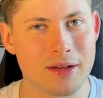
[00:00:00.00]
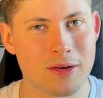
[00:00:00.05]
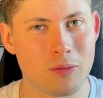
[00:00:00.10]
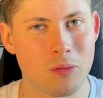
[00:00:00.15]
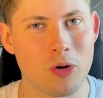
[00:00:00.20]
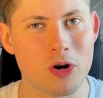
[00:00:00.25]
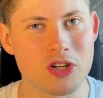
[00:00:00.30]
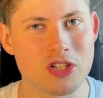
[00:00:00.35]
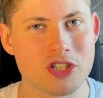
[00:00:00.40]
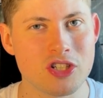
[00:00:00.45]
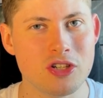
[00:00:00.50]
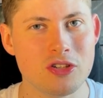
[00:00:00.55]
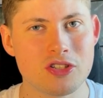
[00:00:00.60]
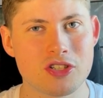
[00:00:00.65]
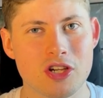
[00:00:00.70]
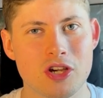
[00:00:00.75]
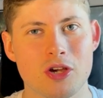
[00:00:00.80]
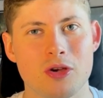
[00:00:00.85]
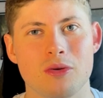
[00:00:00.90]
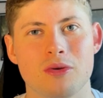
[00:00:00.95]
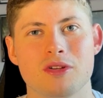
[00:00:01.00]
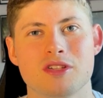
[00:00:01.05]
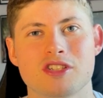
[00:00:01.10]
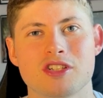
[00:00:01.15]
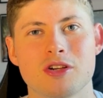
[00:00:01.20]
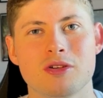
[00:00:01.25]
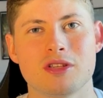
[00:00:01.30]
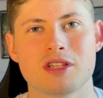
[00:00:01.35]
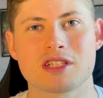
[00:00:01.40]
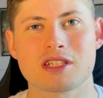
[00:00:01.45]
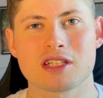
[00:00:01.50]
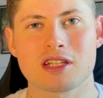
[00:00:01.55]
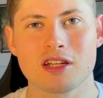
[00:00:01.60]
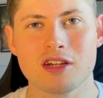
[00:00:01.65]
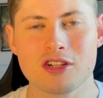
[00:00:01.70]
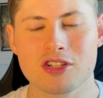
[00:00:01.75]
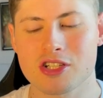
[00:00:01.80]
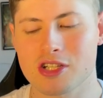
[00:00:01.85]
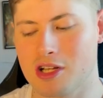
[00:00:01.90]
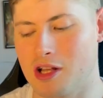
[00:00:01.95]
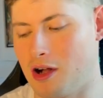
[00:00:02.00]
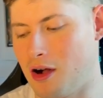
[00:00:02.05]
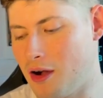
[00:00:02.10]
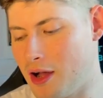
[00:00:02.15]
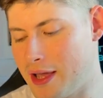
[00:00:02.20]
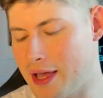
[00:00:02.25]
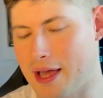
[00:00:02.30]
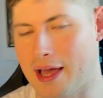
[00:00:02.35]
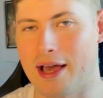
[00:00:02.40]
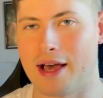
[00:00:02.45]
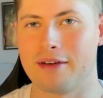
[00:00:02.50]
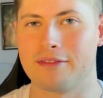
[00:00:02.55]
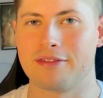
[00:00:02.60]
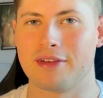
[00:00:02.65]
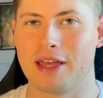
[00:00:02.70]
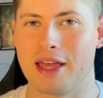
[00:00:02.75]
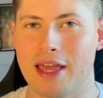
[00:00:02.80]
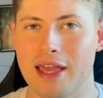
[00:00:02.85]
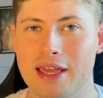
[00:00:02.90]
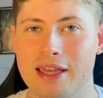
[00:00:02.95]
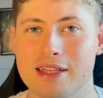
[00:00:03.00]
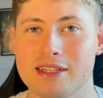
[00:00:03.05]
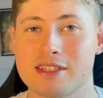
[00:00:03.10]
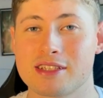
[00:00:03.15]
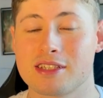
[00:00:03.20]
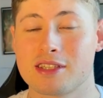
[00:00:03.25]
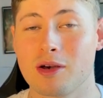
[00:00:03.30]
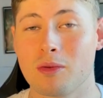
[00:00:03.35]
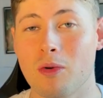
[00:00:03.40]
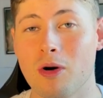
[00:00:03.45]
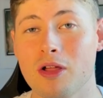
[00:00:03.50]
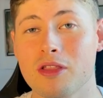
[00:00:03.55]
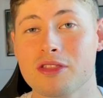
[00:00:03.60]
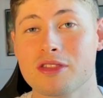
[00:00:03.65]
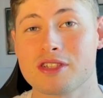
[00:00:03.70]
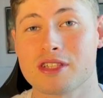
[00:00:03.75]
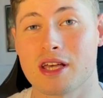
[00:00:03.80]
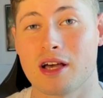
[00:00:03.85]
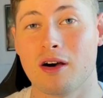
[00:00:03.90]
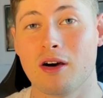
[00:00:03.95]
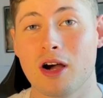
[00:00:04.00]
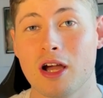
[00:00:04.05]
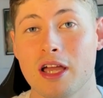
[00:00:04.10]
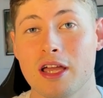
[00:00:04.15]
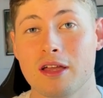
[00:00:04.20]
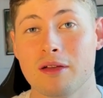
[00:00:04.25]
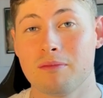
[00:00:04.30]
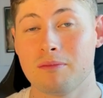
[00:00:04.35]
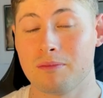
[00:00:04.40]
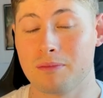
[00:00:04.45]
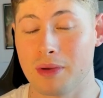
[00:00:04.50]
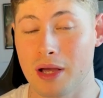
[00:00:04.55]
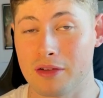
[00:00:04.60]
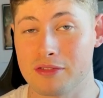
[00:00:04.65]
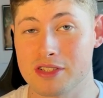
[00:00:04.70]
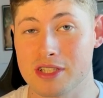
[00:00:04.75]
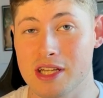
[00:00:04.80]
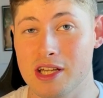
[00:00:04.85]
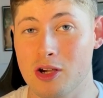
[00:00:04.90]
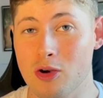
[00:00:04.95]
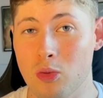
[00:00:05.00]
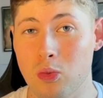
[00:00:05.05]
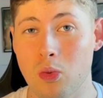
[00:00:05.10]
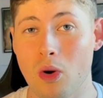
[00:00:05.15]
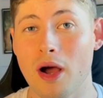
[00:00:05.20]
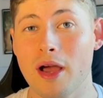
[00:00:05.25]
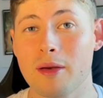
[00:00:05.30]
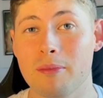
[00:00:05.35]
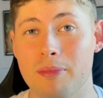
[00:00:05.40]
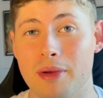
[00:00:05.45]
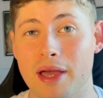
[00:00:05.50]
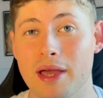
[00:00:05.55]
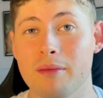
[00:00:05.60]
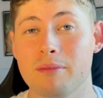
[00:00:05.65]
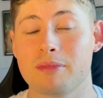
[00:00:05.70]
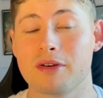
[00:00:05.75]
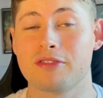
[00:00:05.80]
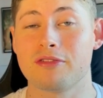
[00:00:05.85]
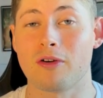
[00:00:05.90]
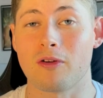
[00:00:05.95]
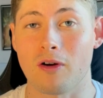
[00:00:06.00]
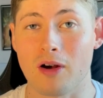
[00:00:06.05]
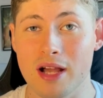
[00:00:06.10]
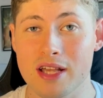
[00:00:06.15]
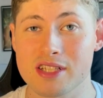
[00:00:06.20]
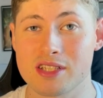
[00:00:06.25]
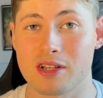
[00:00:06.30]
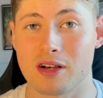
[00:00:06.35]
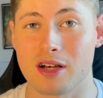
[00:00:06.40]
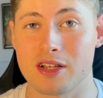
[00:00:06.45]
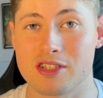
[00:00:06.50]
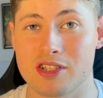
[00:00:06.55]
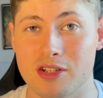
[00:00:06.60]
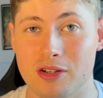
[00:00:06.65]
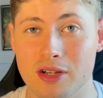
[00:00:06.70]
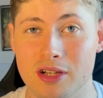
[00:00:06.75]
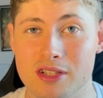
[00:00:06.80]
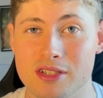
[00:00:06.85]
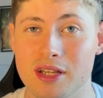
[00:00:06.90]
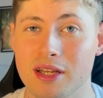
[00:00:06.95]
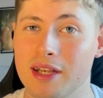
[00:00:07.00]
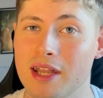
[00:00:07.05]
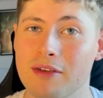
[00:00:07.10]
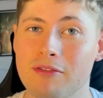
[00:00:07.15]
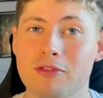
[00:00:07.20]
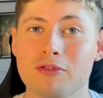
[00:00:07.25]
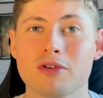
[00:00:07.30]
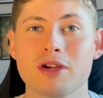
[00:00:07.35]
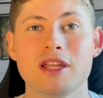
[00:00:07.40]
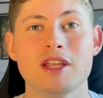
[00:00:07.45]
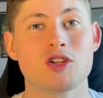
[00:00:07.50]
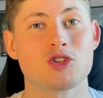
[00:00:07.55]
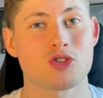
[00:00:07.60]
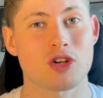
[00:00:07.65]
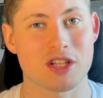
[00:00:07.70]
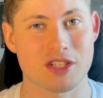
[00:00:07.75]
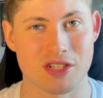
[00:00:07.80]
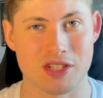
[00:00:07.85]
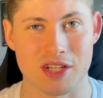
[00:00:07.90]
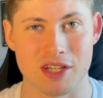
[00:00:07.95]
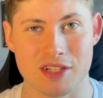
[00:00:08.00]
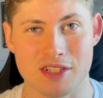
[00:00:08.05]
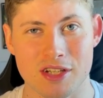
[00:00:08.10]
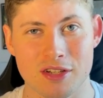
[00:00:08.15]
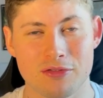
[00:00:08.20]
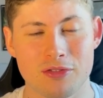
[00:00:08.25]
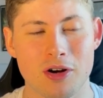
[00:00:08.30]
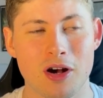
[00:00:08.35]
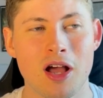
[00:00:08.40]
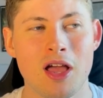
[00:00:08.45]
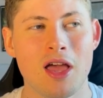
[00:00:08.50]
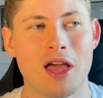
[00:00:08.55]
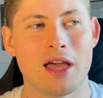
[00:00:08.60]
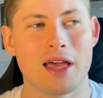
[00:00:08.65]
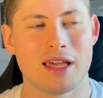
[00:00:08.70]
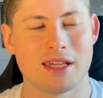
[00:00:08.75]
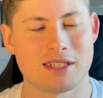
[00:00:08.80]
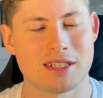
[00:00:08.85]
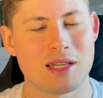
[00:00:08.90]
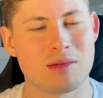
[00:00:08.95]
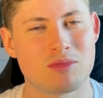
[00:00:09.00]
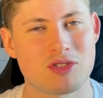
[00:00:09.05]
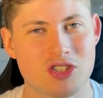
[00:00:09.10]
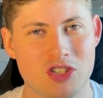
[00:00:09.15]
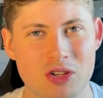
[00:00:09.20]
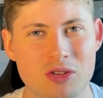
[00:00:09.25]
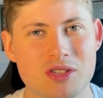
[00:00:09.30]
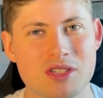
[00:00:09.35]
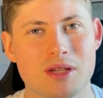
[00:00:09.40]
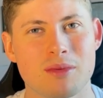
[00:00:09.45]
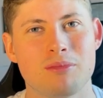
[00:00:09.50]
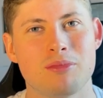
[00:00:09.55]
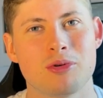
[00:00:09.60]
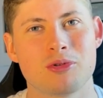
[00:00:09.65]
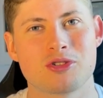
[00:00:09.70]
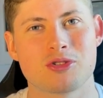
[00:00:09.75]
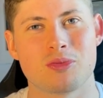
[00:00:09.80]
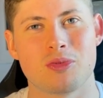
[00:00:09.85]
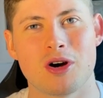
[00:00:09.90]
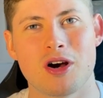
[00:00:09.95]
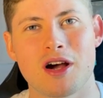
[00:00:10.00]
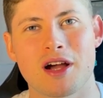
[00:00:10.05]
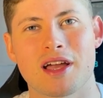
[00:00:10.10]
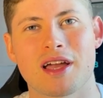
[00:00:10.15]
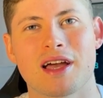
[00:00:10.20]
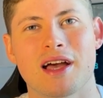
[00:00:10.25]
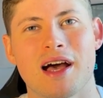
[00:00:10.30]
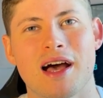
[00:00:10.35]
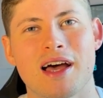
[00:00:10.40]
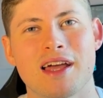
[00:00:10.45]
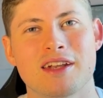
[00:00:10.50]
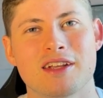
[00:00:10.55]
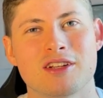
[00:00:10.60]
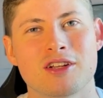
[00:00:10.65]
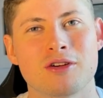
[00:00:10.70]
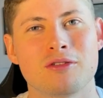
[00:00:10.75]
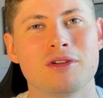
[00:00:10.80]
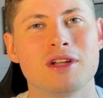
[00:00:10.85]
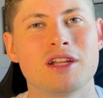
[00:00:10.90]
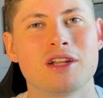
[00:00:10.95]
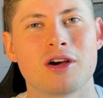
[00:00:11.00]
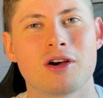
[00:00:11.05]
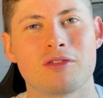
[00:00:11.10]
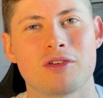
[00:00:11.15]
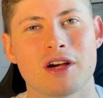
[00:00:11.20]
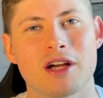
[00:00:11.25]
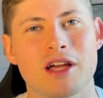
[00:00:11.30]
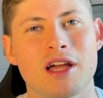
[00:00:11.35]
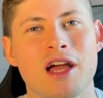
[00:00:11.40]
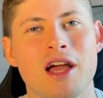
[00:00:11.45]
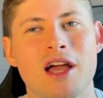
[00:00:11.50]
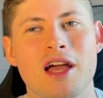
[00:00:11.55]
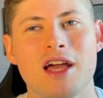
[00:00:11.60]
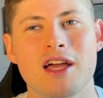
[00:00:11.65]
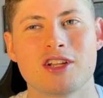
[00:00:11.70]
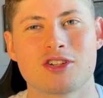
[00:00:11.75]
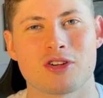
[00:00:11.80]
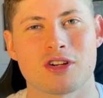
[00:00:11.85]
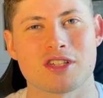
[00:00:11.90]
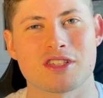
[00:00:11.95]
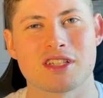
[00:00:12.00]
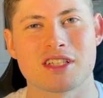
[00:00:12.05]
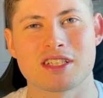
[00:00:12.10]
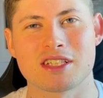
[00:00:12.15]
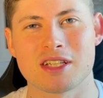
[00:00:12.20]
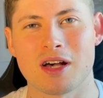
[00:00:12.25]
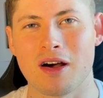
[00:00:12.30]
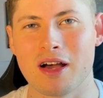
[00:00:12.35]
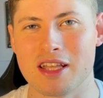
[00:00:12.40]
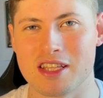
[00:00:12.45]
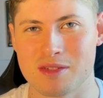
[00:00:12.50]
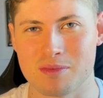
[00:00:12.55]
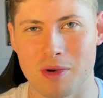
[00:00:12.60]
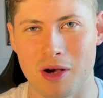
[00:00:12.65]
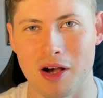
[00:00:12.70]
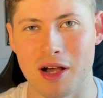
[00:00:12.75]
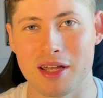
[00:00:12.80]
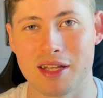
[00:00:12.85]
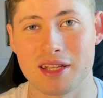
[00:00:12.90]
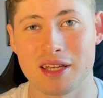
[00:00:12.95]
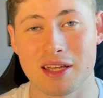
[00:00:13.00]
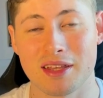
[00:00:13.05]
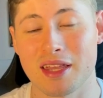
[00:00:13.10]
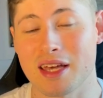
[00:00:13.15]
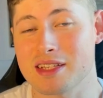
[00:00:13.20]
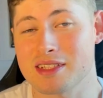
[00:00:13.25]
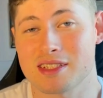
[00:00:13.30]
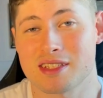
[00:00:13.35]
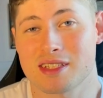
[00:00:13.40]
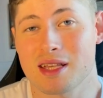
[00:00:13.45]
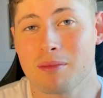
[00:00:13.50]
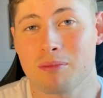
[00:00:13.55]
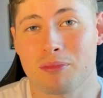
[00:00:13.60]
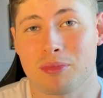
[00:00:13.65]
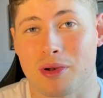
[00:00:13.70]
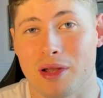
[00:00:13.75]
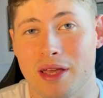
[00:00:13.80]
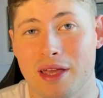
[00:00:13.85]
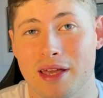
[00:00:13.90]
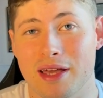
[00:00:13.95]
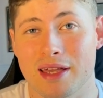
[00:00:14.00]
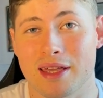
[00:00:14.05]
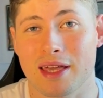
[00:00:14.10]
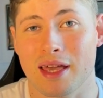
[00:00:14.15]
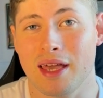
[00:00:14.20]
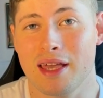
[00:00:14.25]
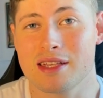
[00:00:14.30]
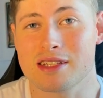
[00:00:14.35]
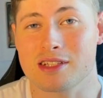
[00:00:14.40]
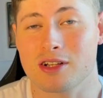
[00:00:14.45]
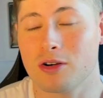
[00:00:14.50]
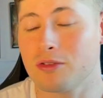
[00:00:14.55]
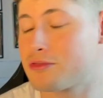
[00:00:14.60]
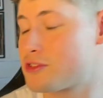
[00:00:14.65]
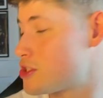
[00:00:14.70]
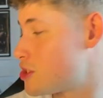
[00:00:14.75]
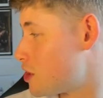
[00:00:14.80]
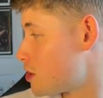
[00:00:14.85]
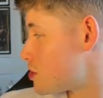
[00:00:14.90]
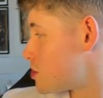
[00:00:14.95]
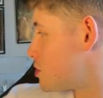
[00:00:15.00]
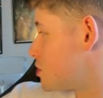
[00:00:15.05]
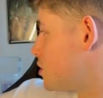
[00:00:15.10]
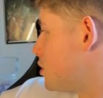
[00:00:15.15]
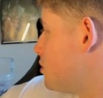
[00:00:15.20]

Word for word: what do you do? So the solution I have is the ones that I have seen quite a bit before I started to do it, because I never really trusted it, because I thought it seems too simple to work, and I don't really know if I trust the science behind it. And that's simply a case of just